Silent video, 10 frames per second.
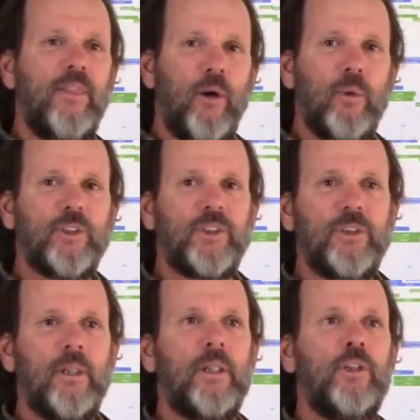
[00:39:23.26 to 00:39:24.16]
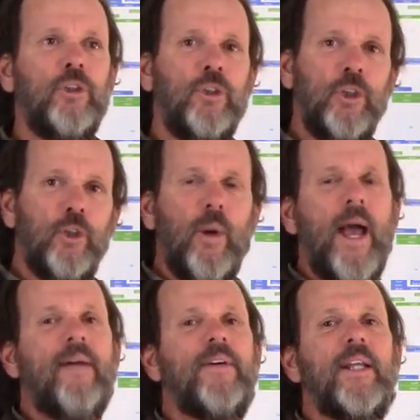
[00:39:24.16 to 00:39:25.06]
There was new
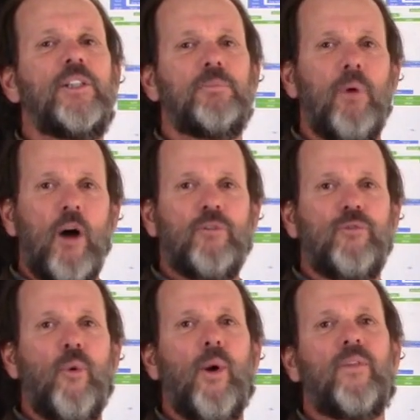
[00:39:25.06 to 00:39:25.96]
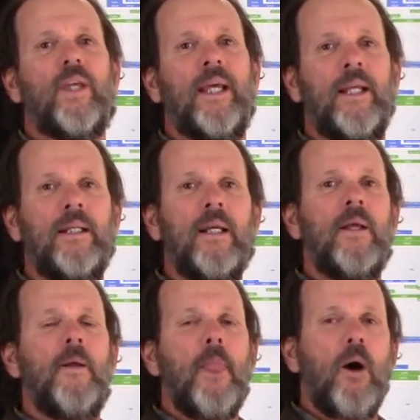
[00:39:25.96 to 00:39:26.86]
evidence brought forth in
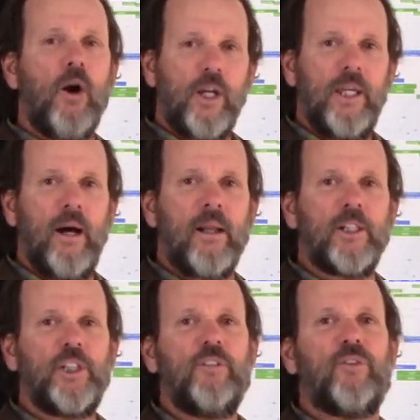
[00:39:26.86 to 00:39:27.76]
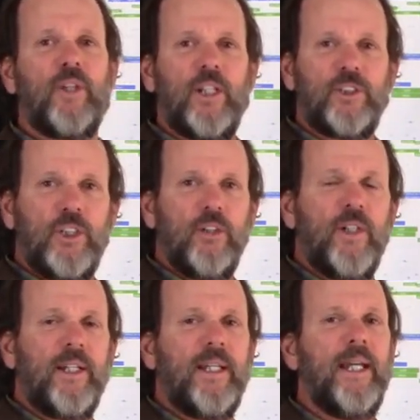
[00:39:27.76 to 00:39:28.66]
archaeology for the
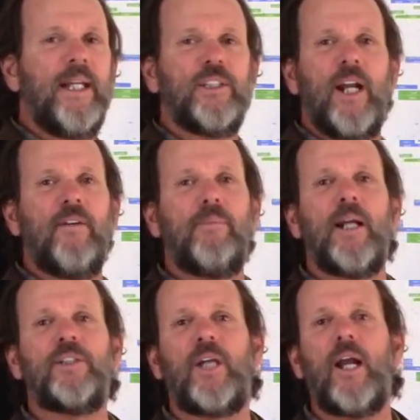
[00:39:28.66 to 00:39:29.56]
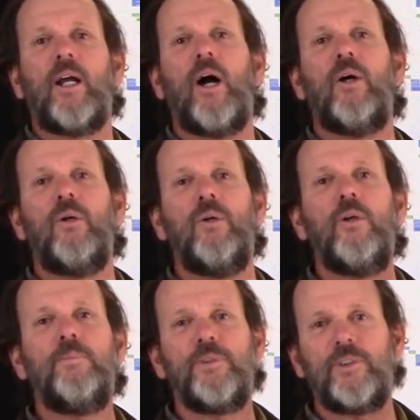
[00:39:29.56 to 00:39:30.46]
Assyrian kings, and everybody's got to go,
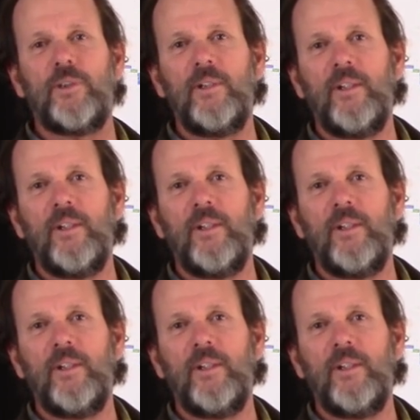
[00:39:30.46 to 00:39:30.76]
oops,